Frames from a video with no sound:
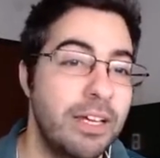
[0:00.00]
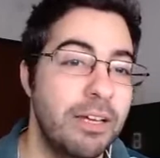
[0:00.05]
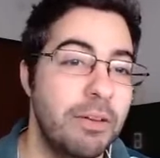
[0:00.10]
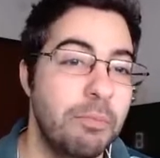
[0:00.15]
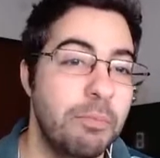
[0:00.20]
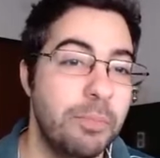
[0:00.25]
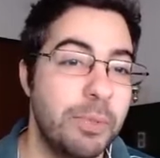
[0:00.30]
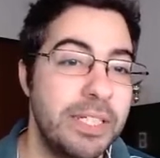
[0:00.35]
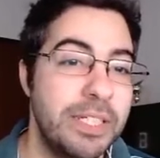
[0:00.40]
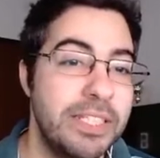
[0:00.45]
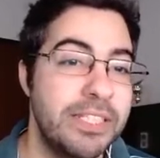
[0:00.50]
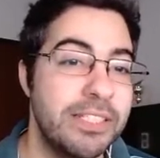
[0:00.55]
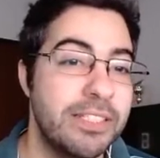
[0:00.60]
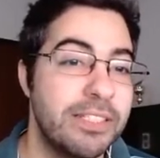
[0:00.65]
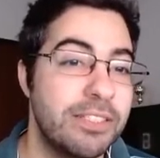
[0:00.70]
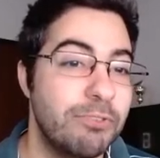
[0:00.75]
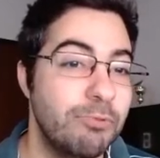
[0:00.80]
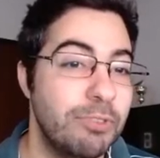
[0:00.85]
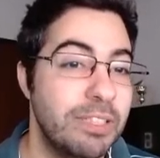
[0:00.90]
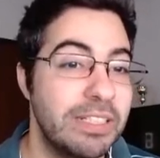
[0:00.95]
Priest
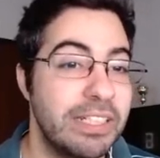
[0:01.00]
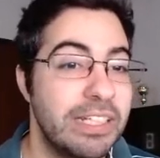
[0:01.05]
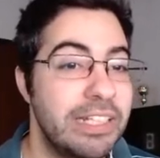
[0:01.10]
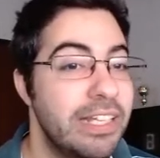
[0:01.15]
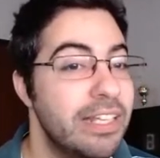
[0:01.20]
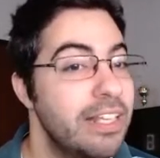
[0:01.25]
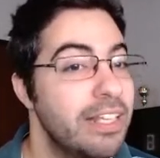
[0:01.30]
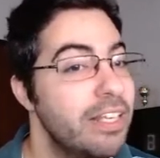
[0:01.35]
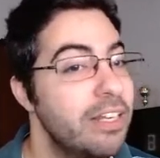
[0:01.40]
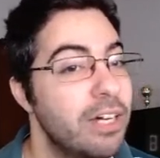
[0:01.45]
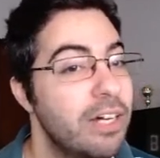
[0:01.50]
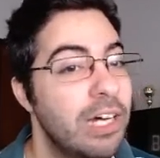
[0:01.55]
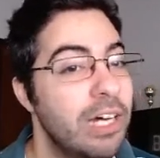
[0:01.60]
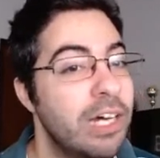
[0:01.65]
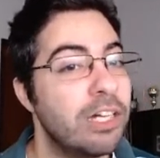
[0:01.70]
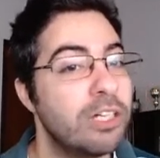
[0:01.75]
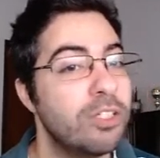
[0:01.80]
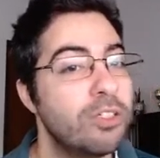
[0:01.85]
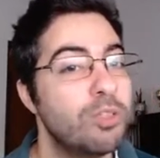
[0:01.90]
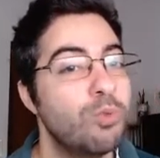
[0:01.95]
really needed
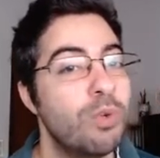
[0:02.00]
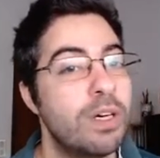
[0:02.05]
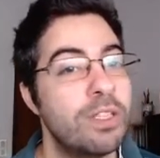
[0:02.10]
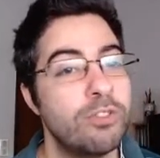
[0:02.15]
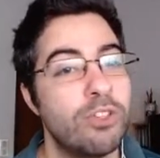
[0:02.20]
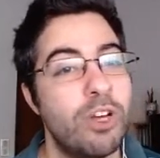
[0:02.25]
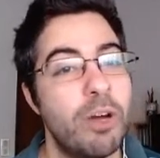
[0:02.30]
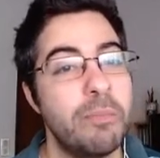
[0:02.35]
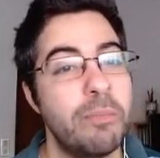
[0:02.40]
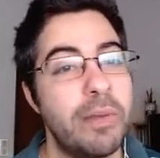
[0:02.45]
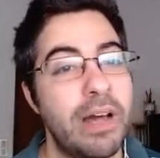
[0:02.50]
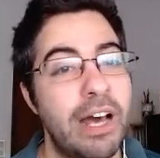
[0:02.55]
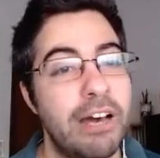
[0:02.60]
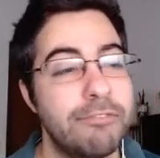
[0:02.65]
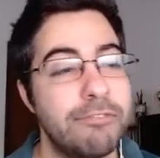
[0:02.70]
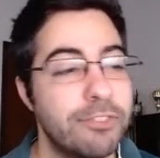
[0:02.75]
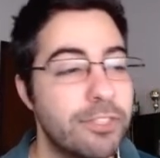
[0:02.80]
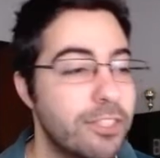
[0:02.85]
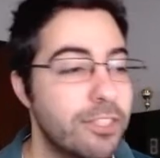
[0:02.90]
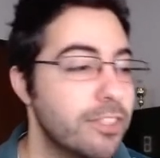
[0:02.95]
a good one drop
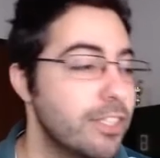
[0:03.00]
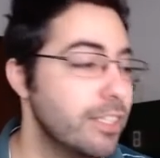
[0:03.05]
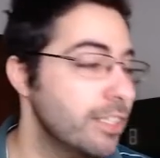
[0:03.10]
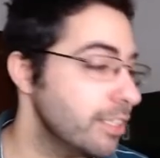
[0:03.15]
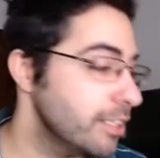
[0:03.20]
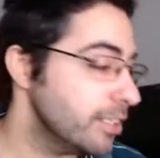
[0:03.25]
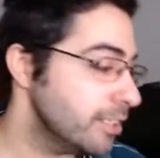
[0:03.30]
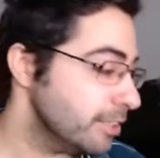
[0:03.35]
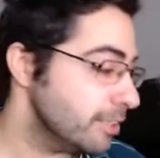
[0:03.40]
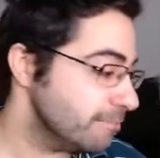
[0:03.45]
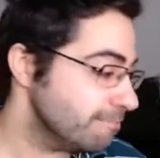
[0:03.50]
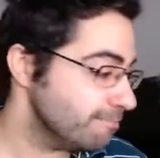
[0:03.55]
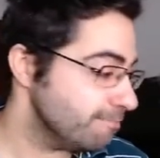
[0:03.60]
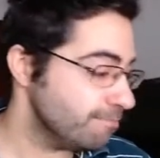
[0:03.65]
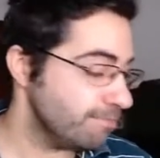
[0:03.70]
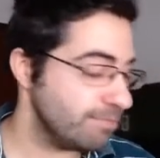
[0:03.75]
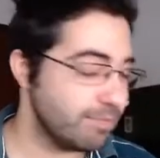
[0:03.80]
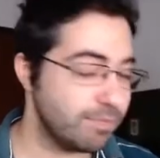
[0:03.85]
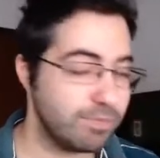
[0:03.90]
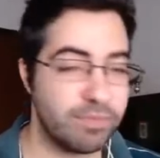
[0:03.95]
after
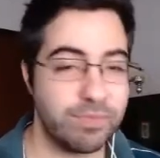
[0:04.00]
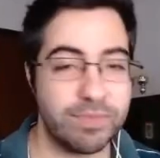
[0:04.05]
the